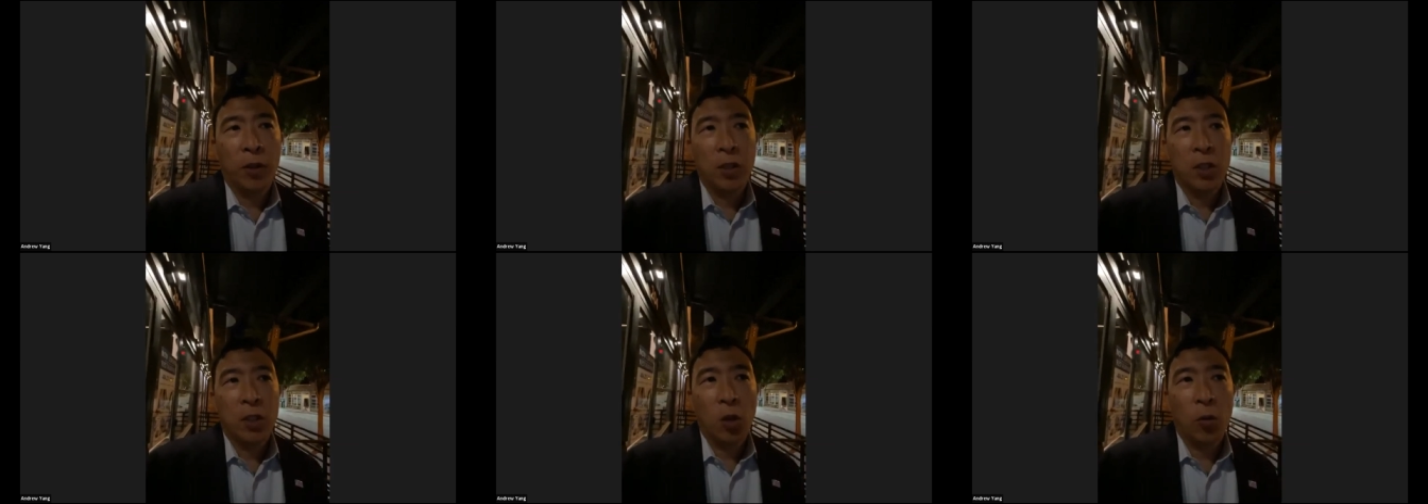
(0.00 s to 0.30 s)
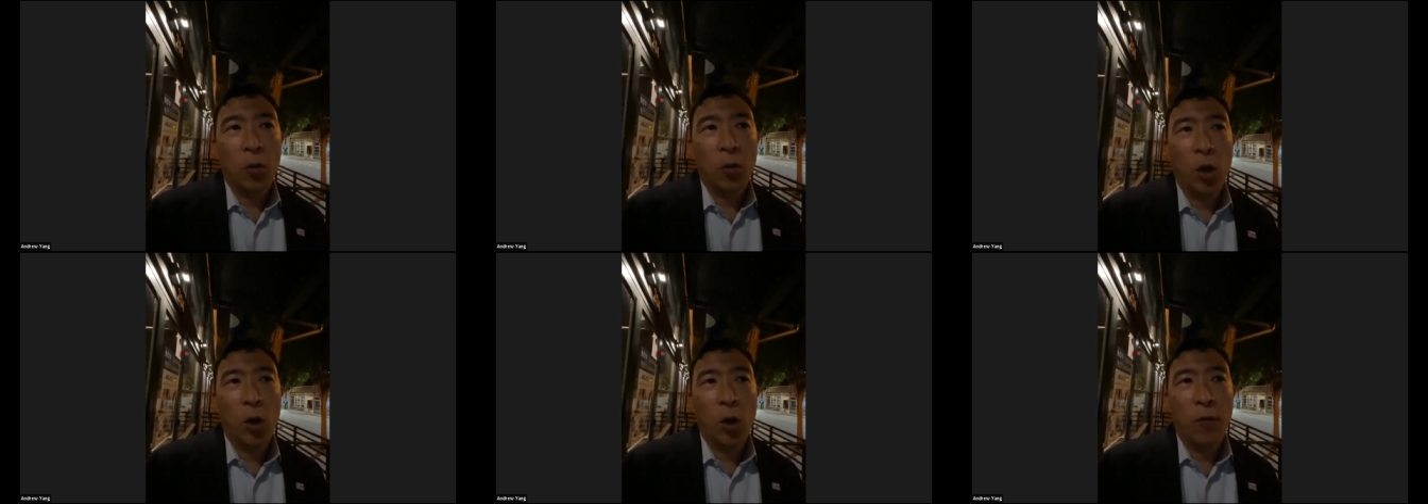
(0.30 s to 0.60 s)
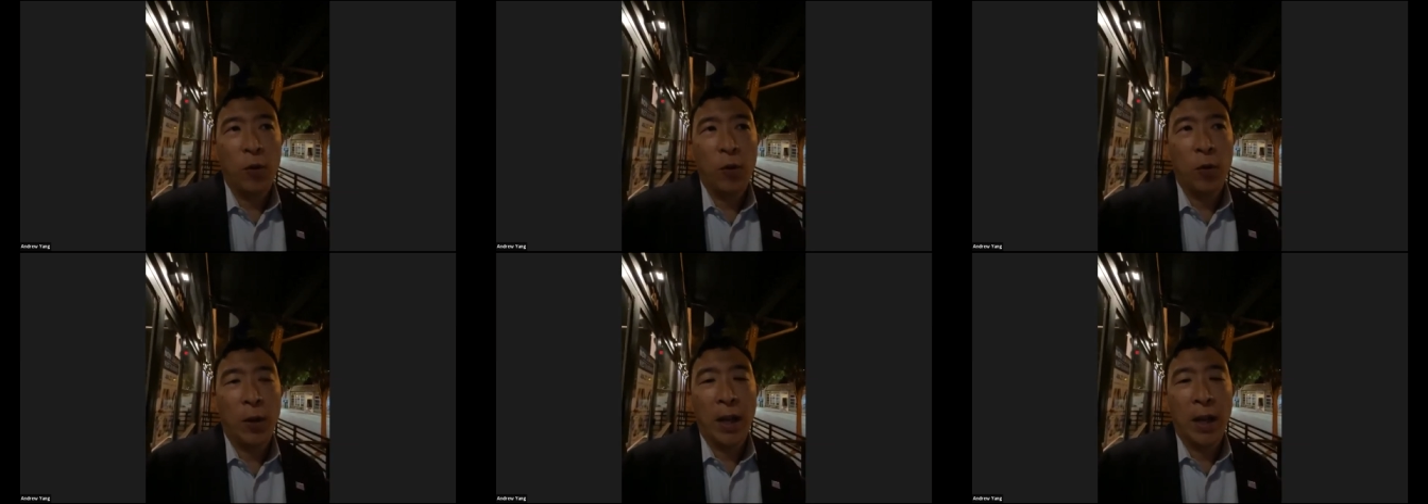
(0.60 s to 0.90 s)
So,
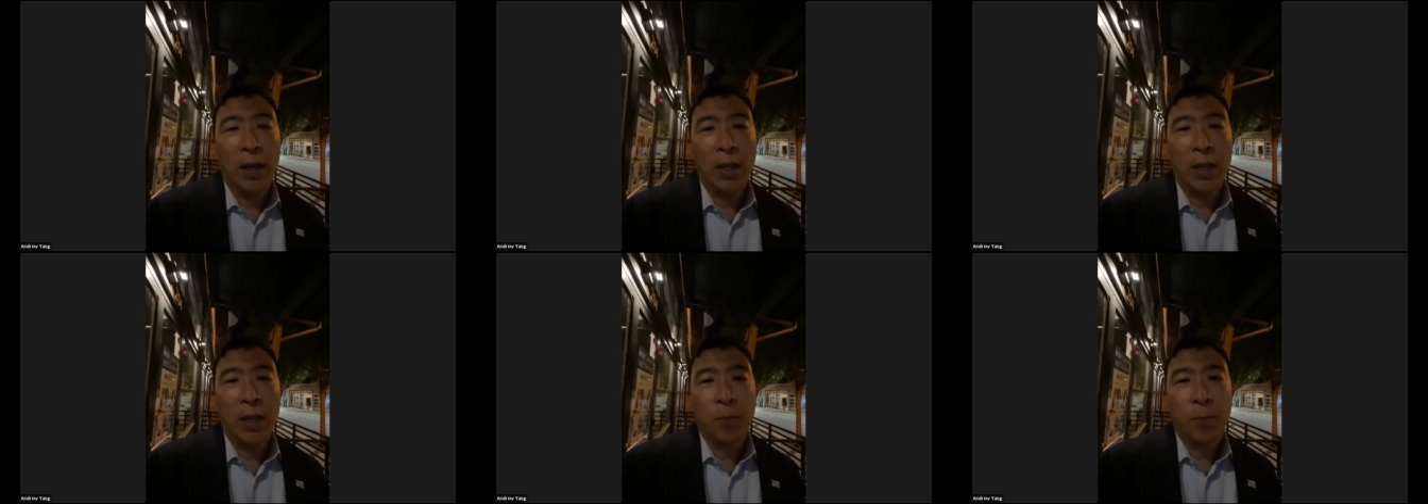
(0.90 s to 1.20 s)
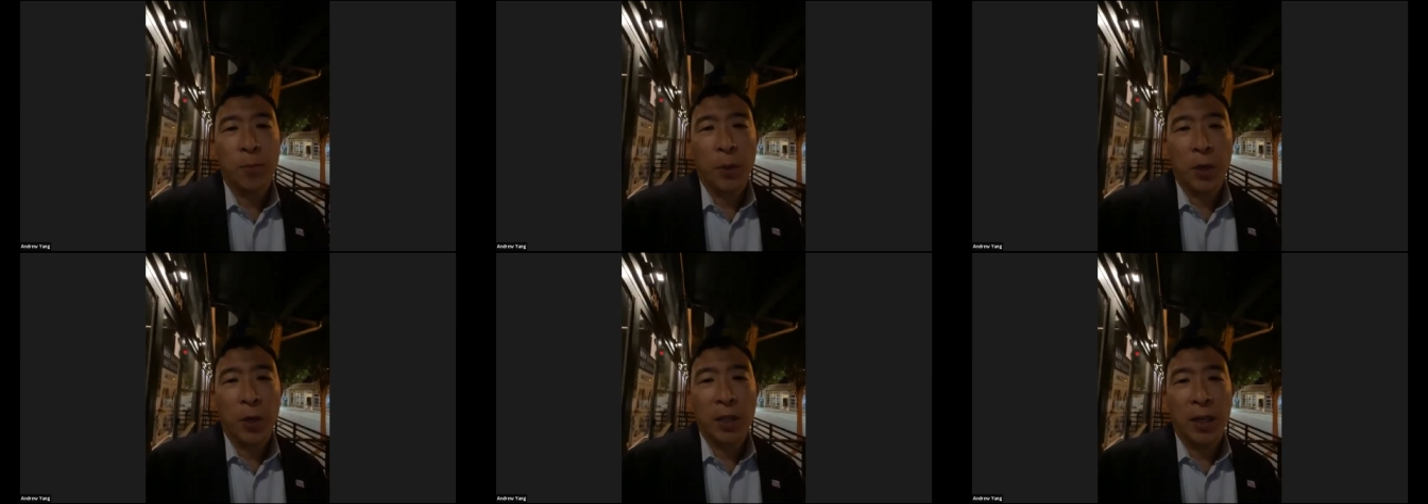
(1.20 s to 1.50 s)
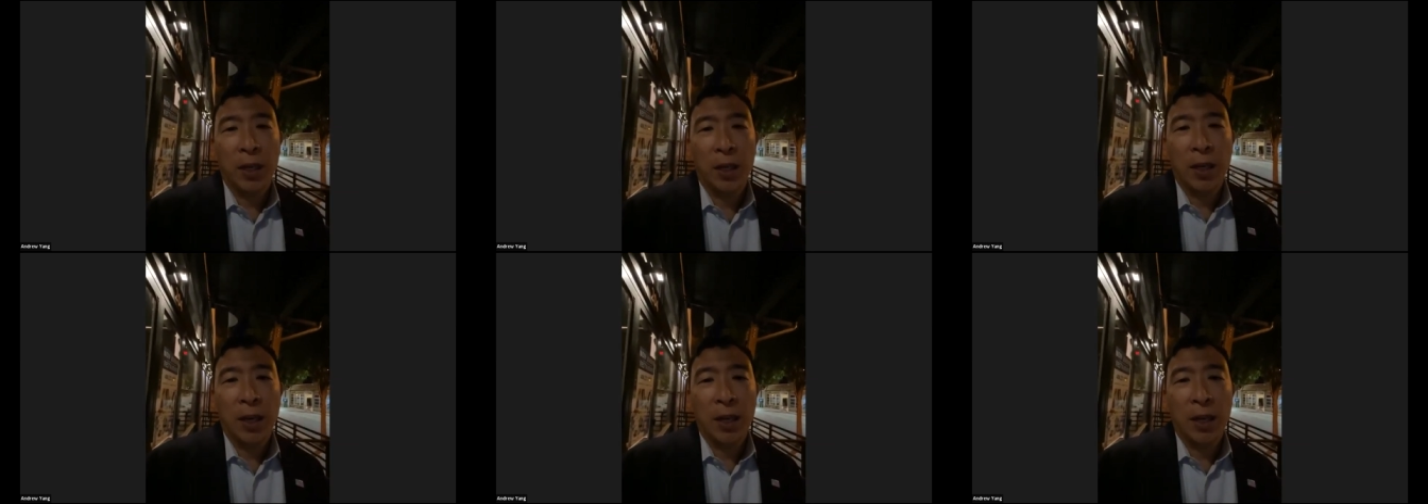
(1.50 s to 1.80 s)
if you get this
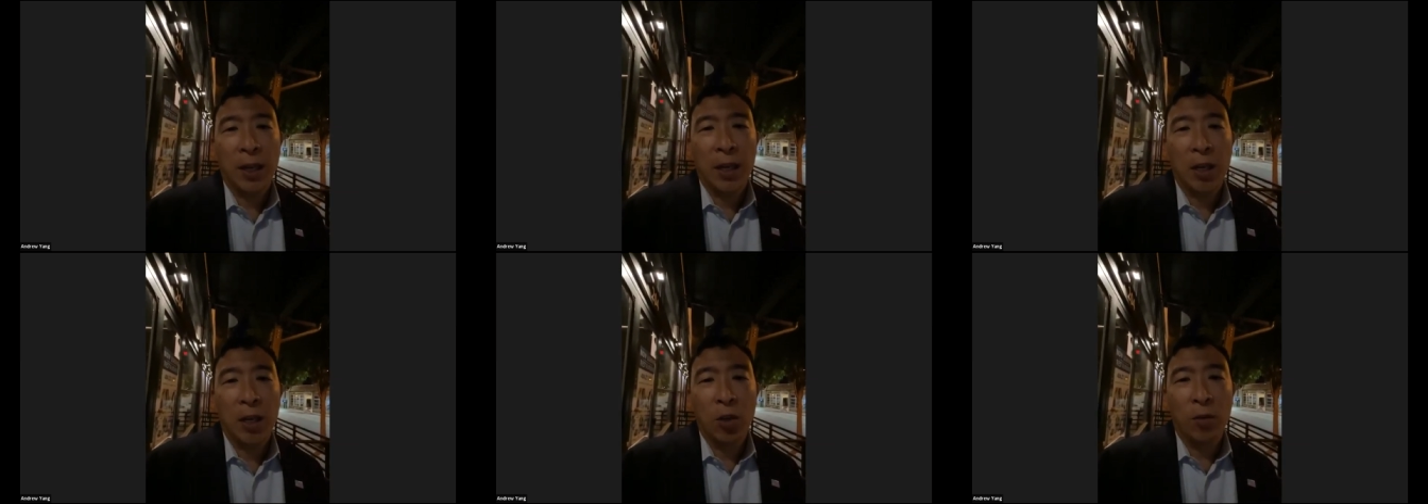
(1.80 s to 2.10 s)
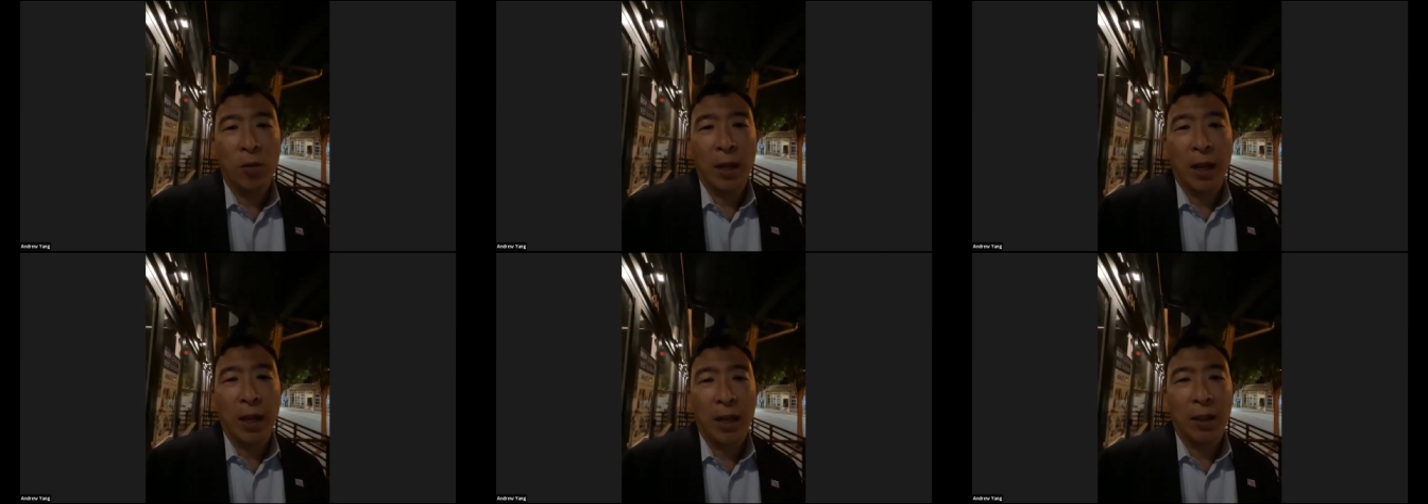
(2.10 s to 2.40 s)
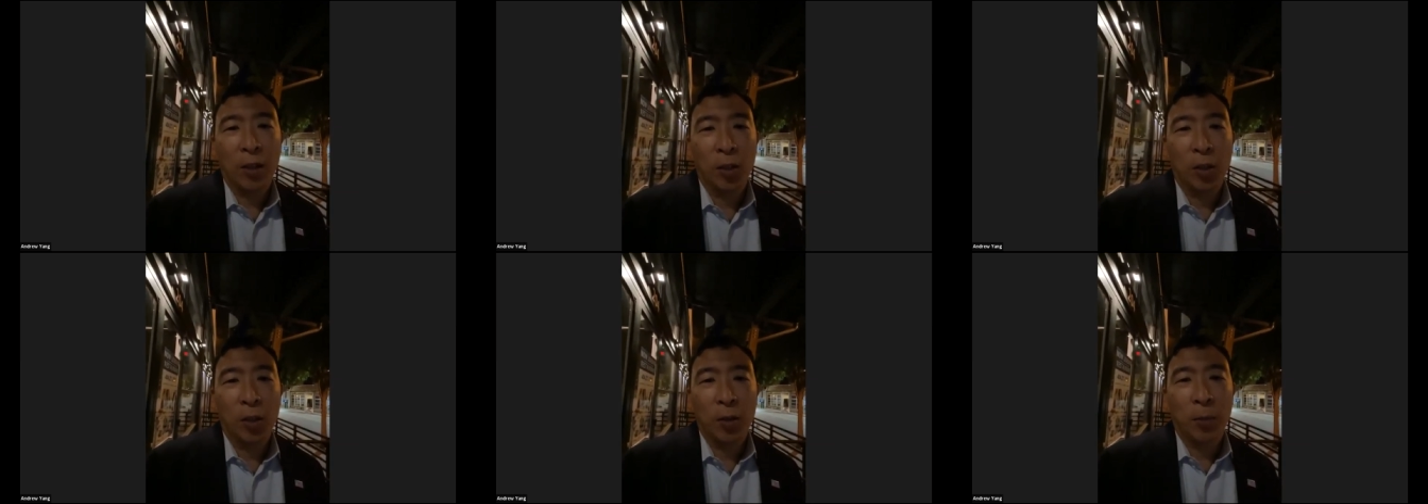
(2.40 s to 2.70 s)
person and then you get a
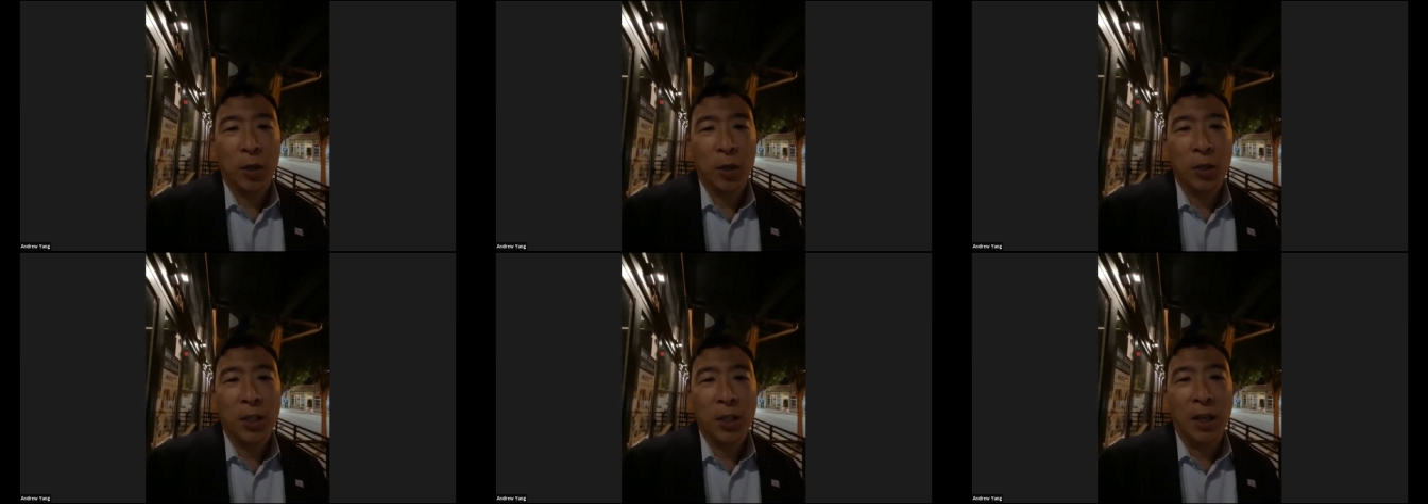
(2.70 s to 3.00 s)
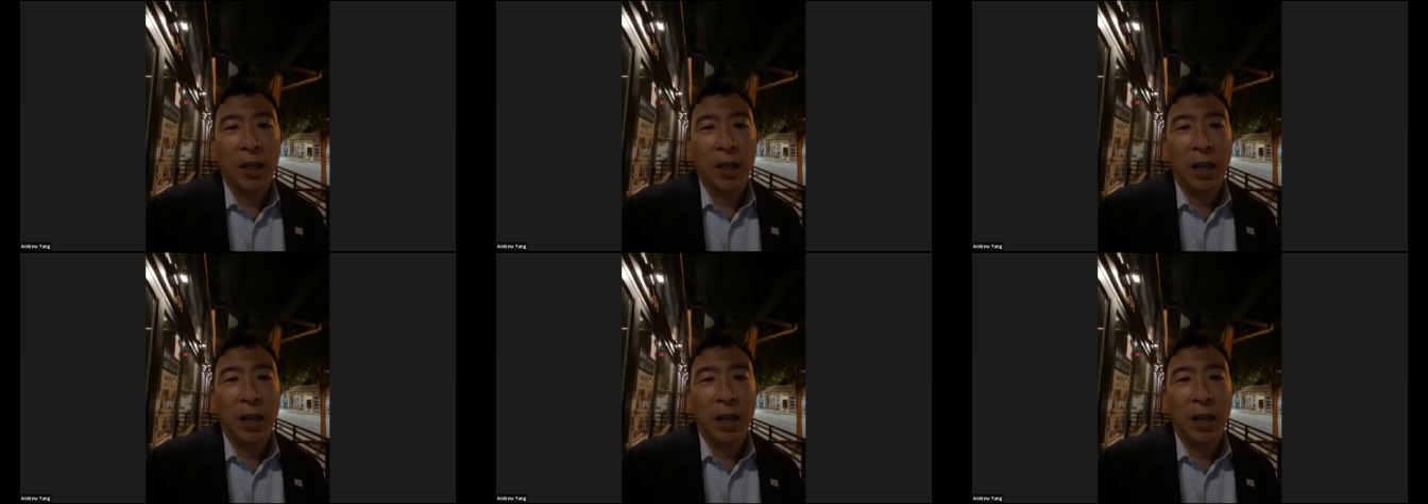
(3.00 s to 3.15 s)
third person,